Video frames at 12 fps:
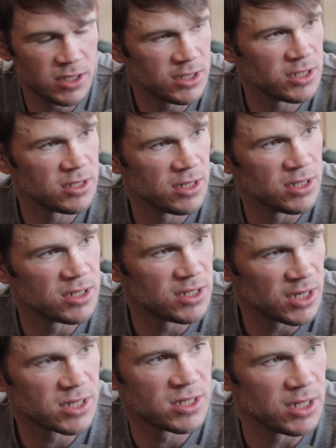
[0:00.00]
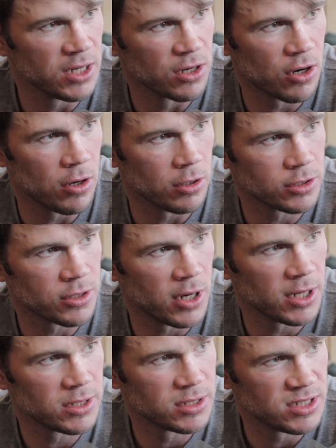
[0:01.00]
And this is the 16 girls,
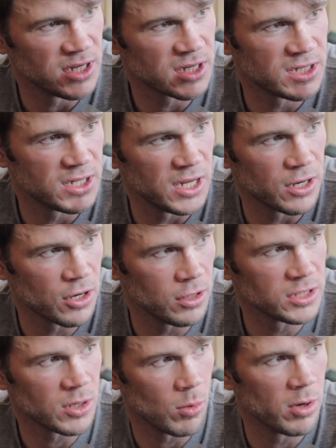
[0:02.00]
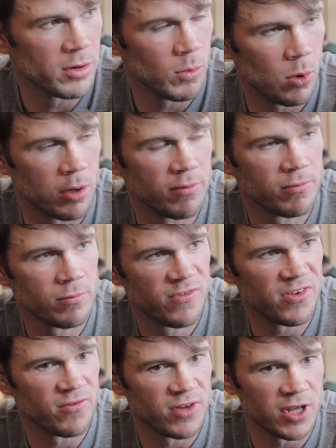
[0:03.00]
right? 16 girls at
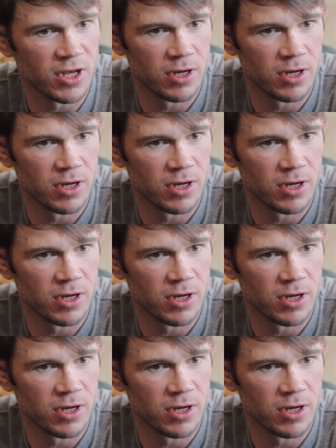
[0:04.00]
115.